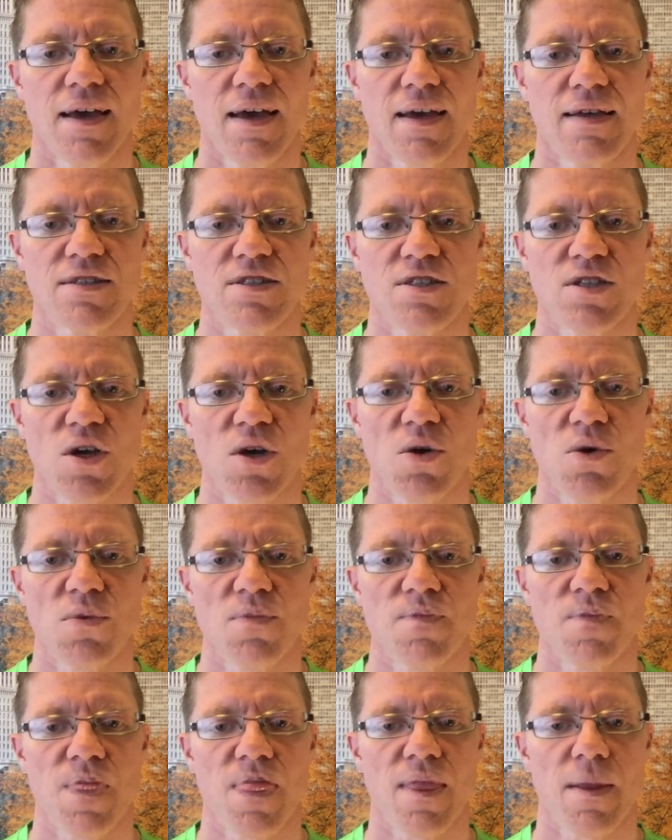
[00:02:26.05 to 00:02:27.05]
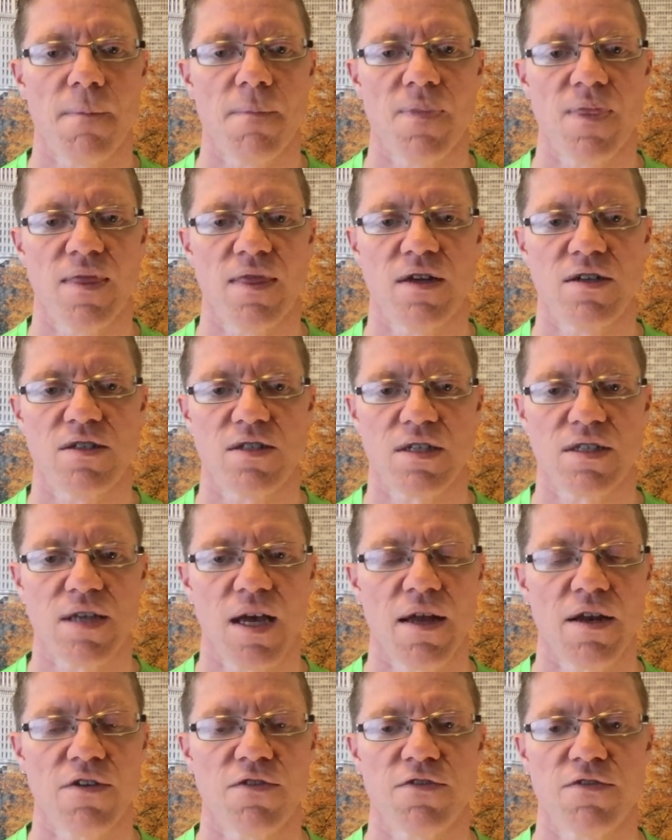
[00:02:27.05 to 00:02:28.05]
And so there's a
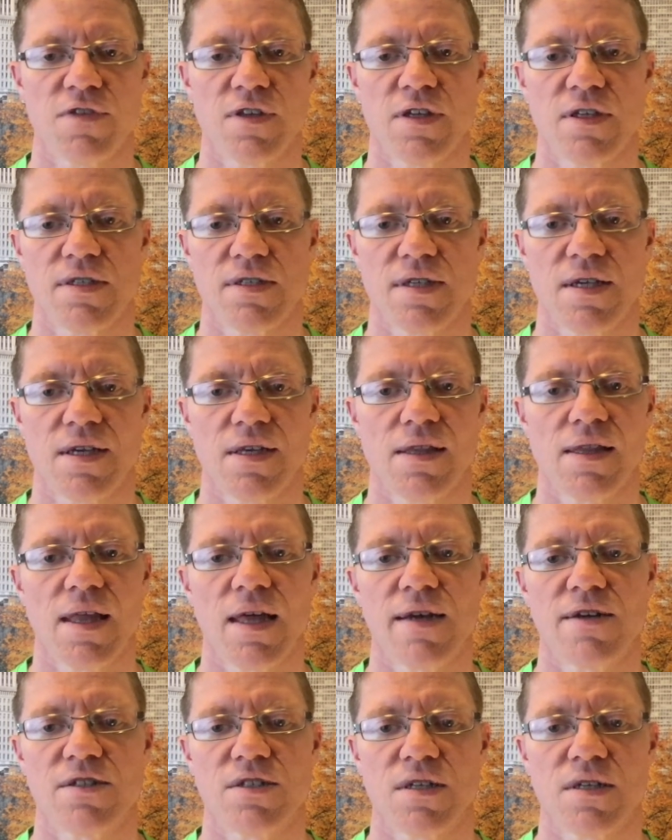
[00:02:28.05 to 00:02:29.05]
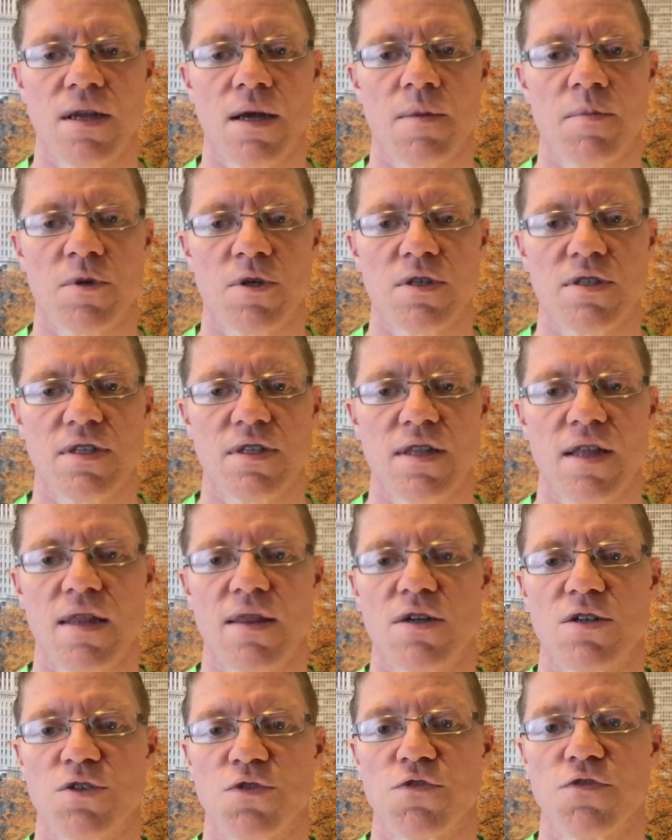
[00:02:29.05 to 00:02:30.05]
ton of these letters and numbers, and then
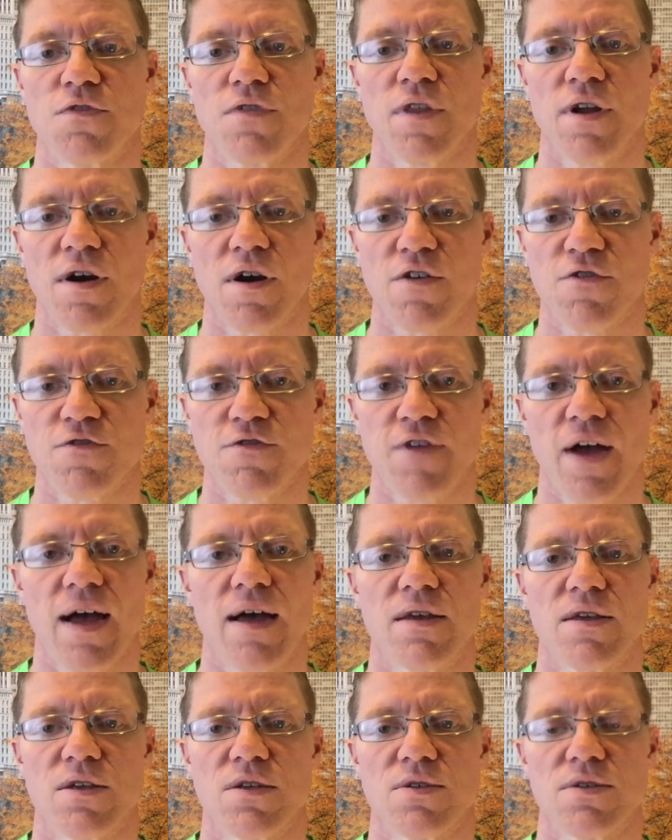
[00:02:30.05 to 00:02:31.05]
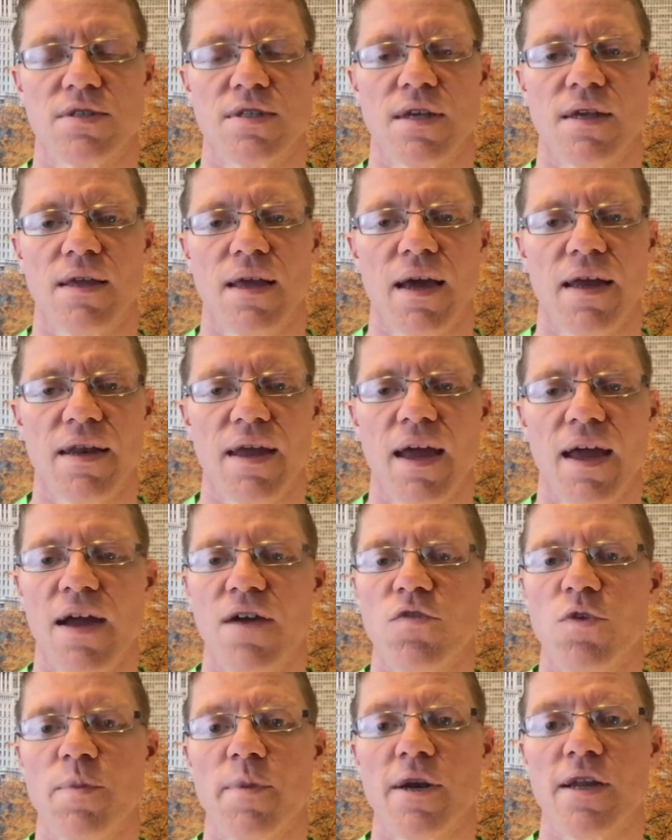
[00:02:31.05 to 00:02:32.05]
there are values, and
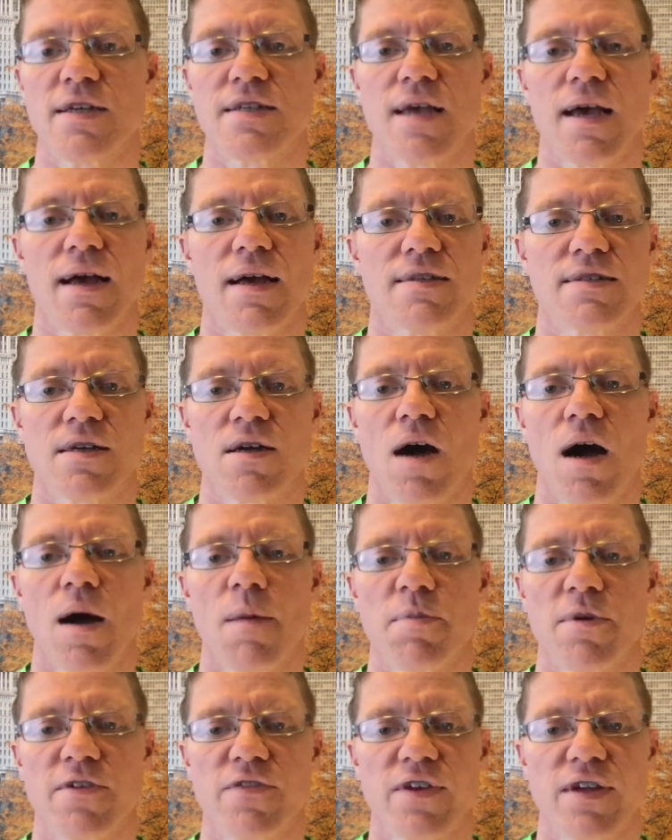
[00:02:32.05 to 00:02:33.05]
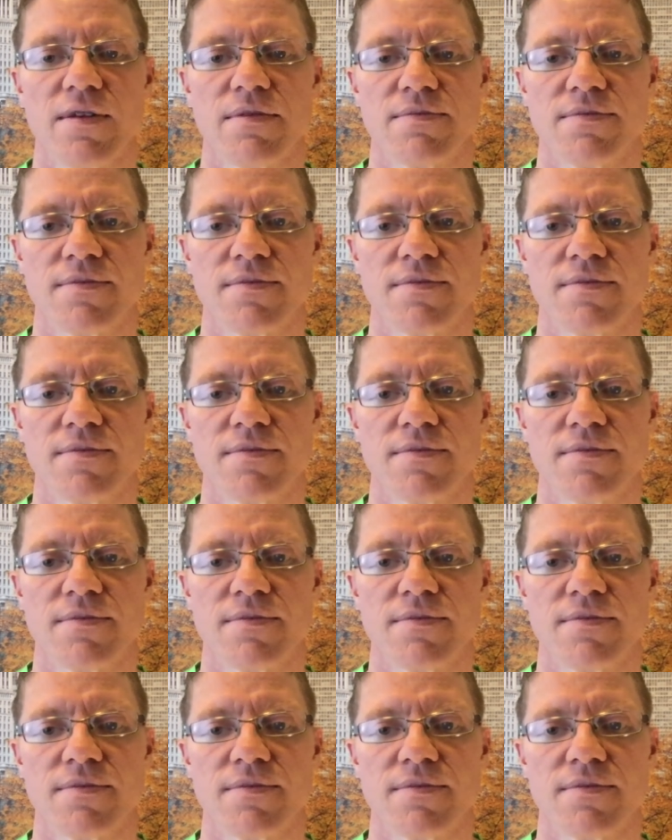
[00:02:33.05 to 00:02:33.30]
everybody has a copy of it.